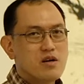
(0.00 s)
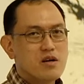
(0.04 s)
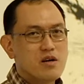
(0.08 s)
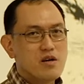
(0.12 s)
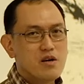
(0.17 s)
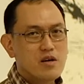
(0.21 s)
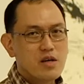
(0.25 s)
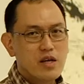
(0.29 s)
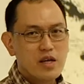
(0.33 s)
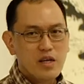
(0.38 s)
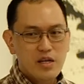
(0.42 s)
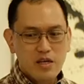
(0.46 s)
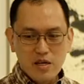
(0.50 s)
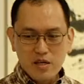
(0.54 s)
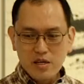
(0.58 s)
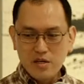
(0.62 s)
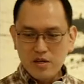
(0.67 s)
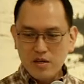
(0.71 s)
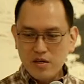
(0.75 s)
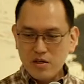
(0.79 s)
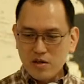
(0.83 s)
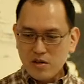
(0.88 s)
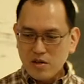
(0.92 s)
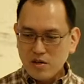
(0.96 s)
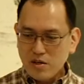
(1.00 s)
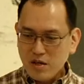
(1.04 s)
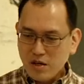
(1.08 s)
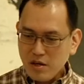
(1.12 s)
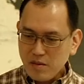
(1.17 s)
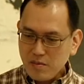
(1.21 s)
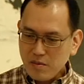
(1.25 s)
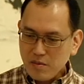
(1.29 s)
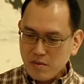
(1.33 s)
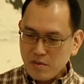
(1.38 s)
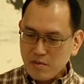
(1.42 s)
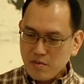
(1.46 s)
Okay, here,
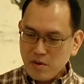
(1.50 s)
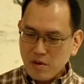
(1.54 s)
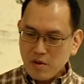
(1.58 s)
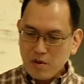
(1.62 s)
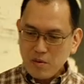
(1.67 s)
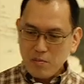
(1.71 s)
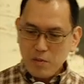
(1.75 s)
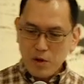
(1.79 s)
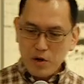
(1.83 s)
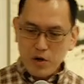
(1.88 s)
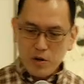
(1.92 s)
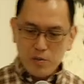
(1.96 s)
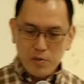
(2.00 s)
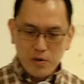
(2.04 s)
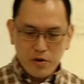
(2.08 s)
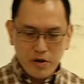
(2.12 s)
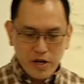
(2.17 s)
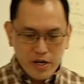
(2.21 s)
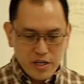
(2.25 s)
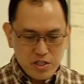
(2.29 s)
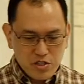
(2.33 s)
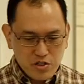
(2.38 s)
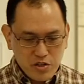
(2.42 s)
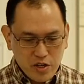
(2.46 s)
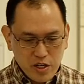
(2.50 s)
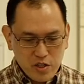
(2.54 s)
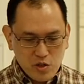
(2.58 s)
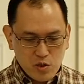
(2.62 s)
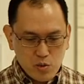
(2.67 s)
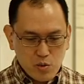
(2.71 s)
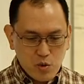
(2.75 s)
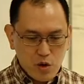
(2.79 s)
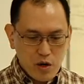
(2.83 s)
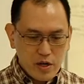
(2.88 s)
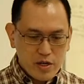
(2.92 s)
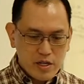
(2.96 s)
Morimura is trying to
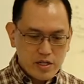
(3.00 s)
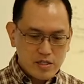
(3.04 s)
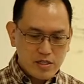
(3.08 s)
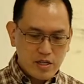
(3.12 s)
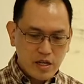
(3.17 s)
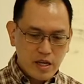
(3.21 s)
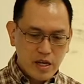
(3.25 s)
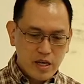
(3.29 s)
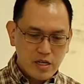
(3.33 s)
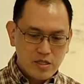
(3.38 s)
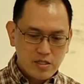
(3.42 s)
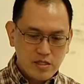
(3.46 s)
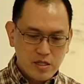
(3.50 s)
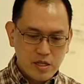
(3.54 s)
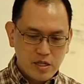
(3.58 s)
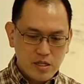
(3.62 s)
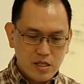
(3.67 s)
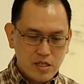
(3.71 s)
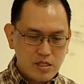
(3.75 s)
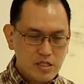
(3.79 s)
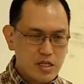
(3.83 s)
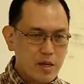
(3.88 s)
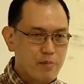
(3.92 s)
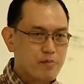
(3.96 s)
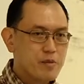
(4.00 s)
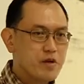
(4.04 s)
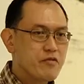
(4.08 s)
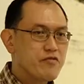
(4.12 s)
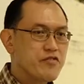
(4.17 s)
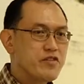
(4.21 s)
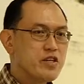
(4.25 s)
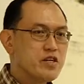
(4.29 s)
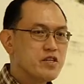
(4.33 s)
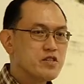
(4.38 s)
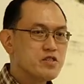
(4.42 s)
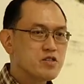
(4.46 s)
warn us against the
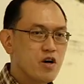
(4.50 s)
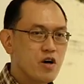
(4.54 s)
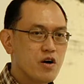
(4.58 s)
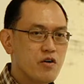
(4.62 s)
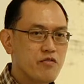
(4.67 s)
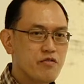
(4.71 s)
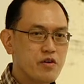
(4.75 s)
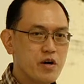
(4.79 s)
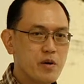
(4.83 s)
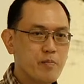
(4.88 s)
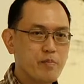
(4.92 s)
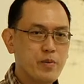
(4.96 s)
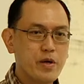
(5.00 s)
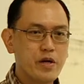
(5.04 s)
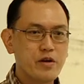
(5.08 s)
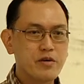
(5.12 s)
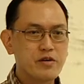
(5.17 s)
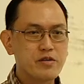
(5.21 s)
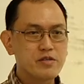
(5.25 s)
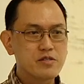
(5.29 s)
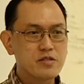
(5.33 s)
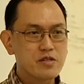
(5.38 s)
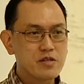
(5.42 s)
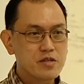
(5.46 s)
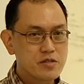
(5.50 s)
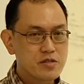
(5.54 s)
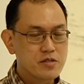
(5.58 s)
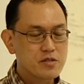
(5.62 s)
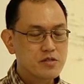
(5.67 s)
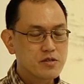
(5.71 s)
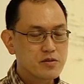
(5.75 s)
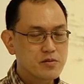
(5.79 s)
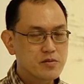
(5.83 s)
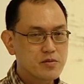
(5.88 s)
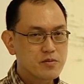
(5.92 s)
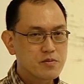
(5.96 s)
deceptiveness of appearances.